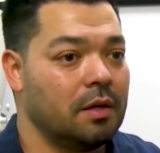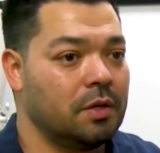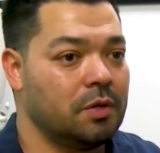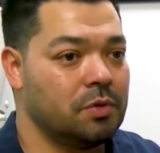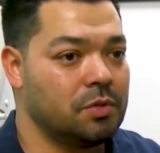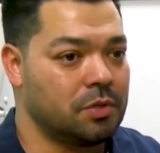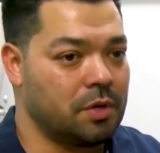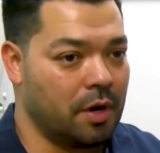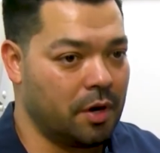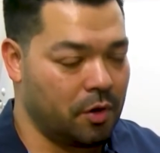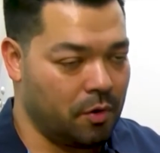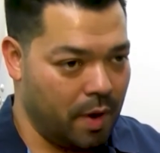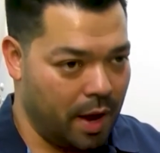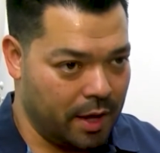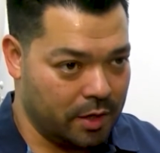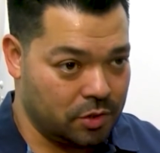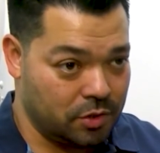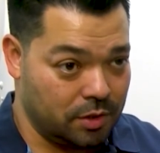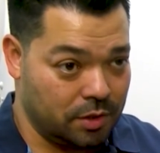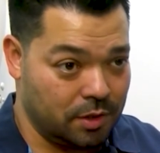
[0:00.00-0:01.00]
You start
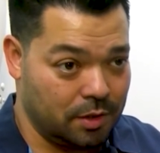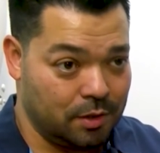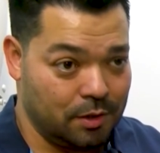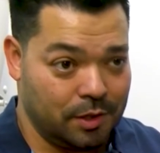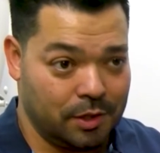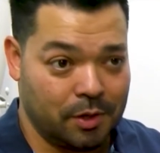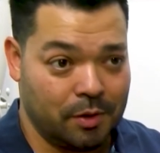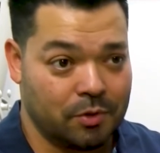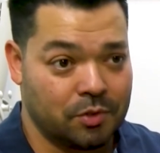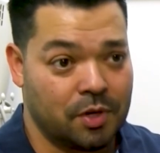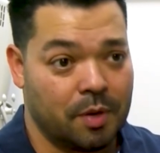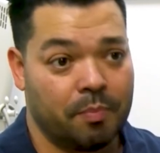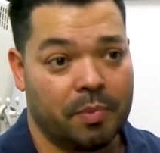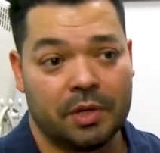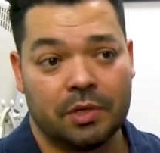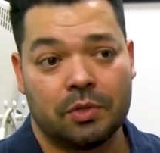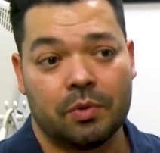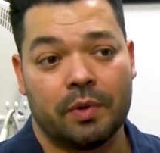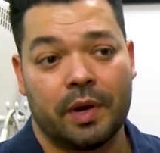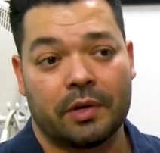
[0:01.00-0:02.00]
gradually. You don't jump
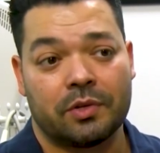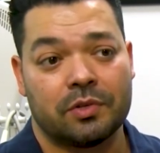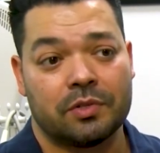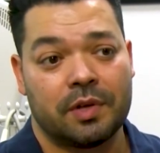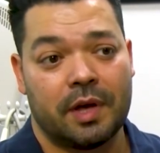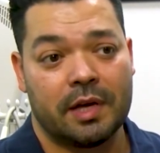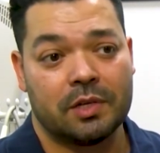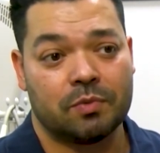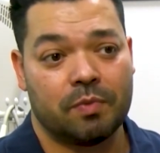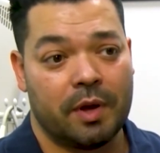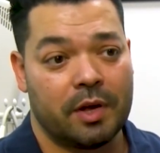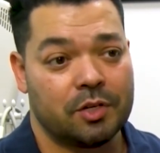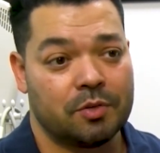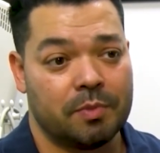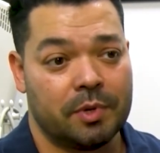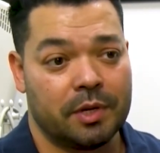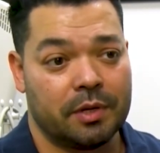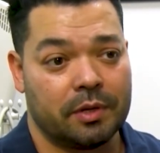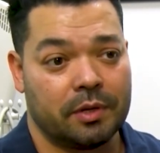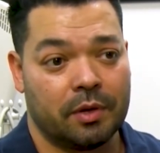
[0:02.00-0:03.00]
into an exercise
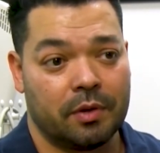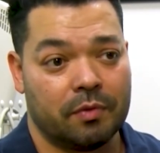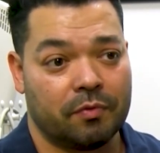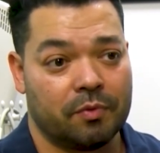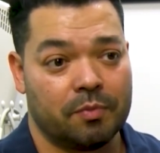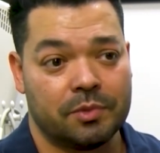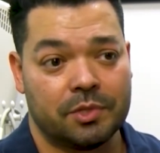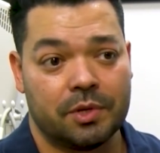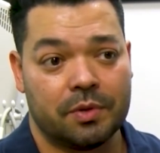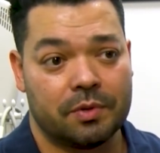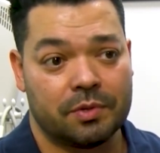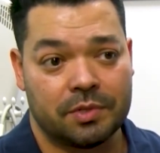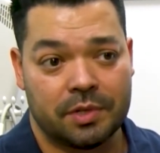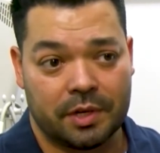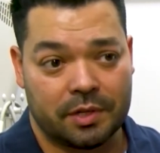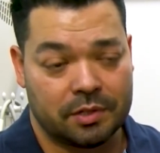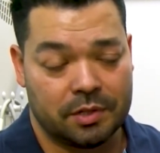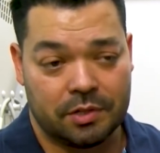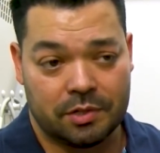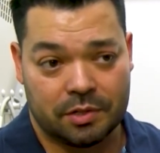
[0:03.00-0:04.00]
regimen and go from zero to
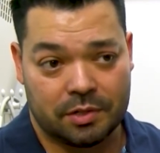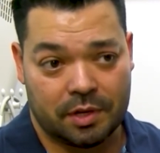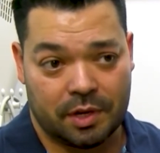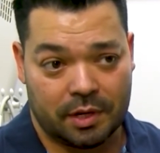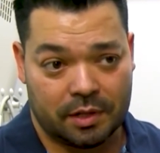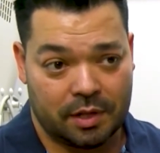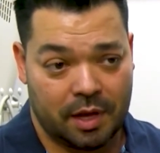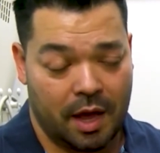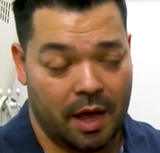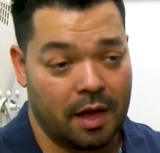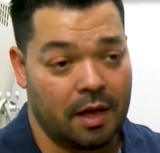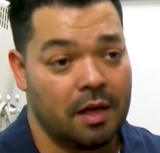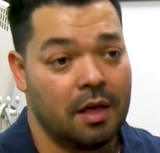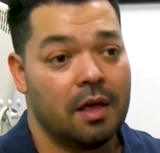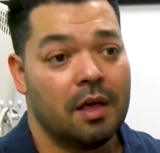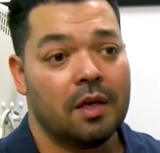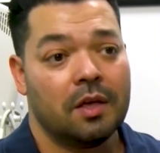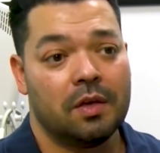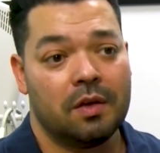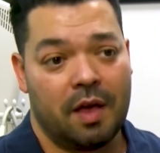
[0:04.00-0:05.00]
60 just like that.
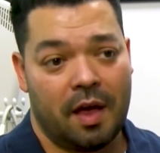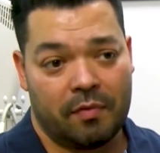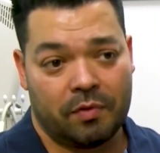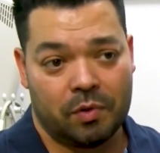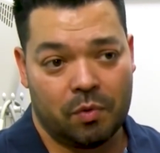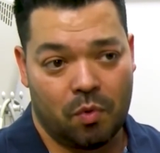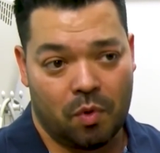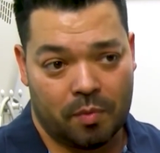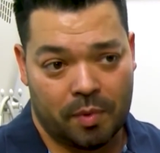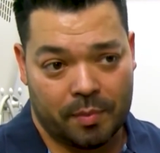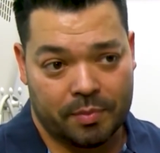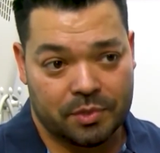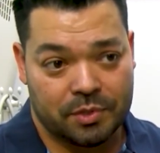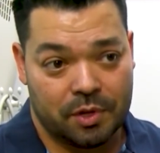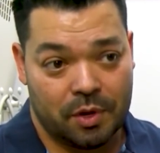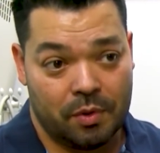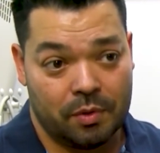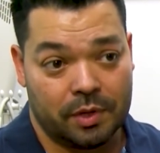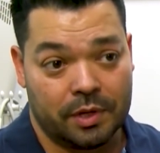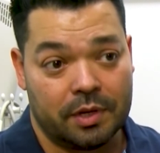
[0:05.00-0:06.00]
You have to warm up
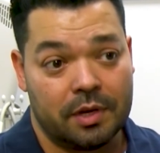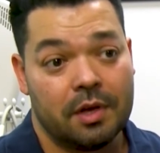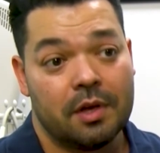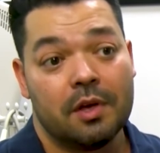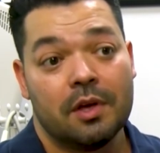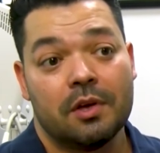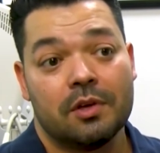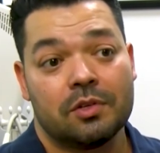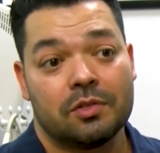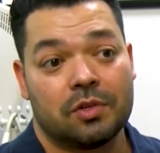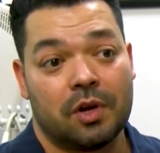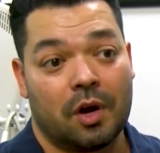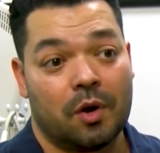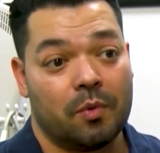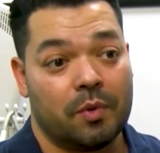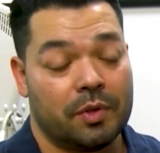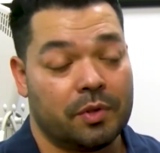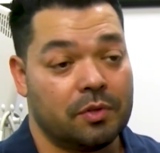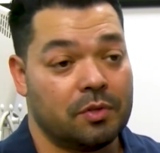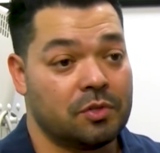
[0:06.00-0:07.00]
slowly.
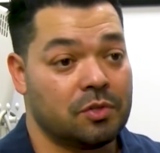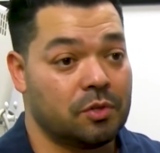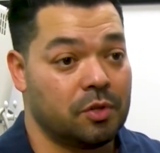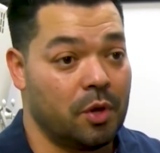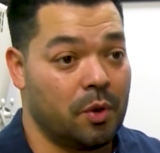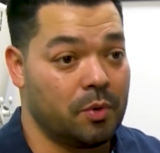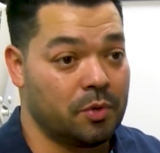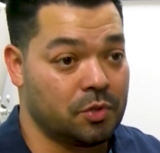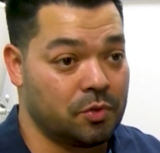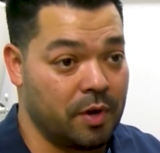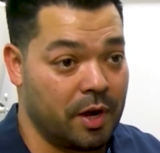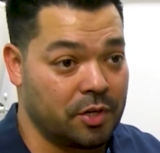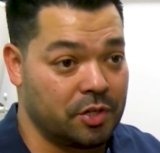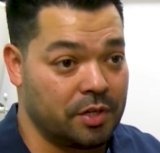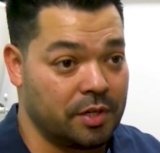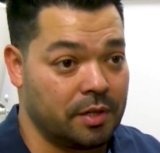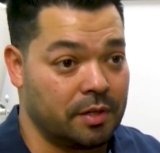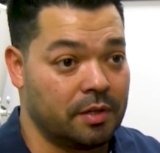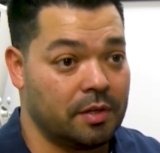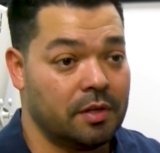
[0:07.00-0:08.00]
Start with slow
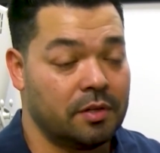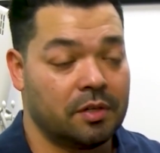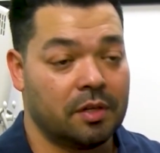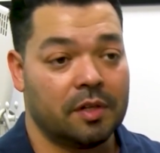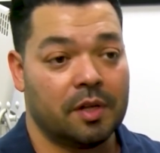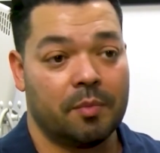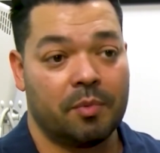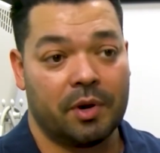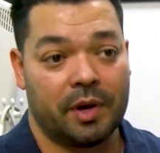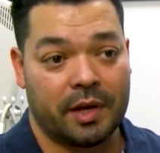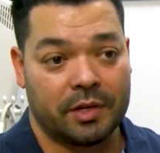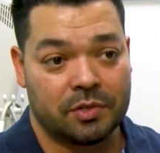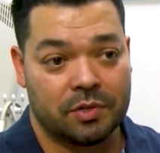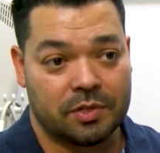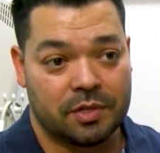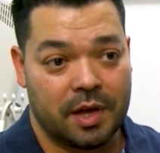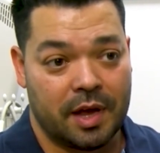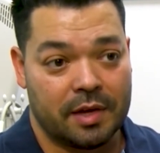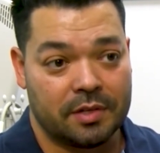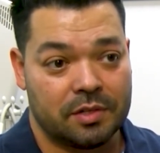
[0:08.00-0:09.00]
stretching, deliberate
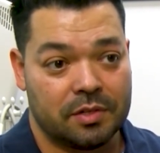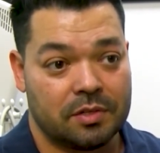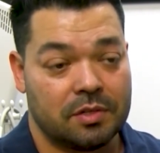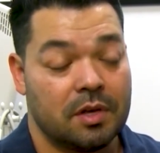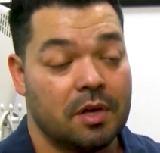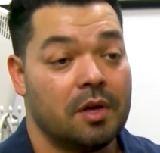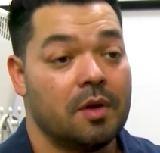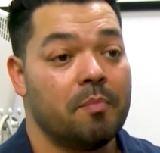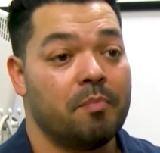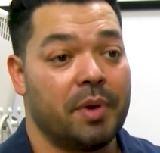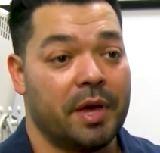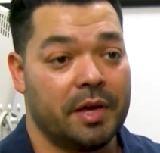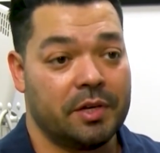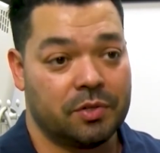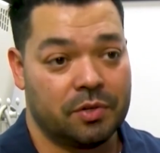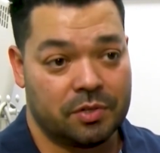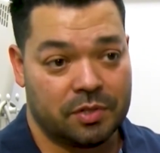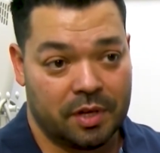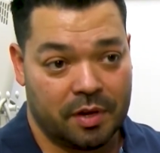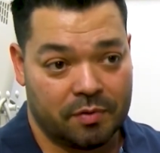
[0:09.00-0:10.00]
exercises,
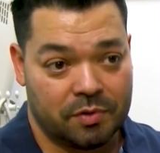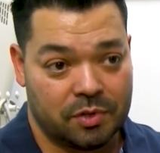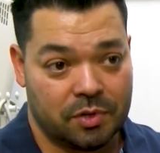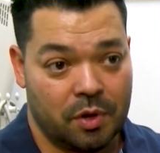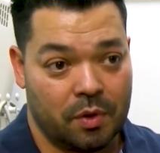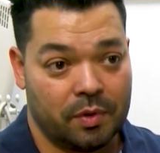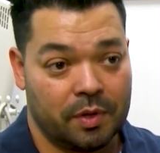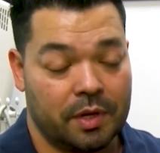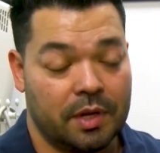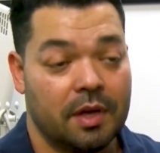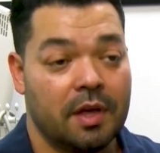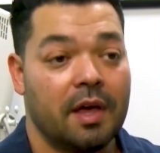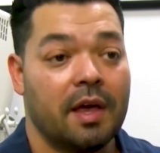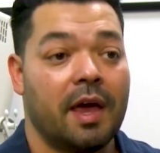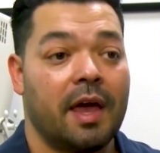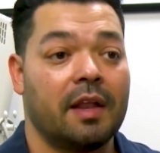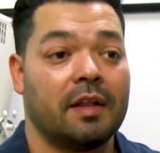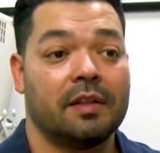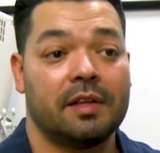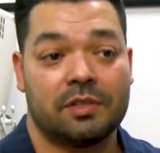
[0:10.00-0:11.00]
pace yourself slowly,
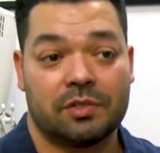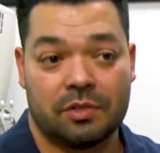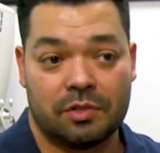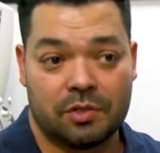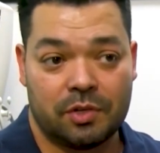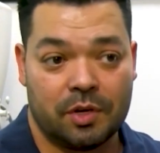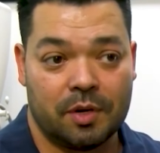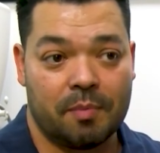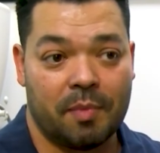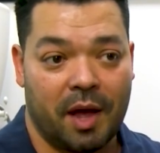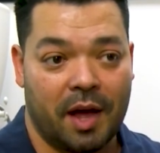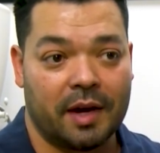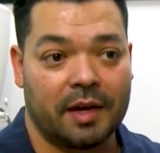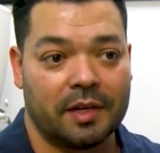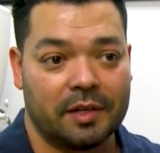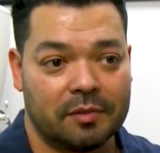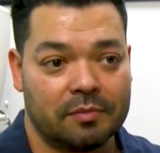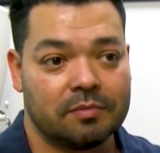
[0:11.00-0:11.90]
and listen to your body.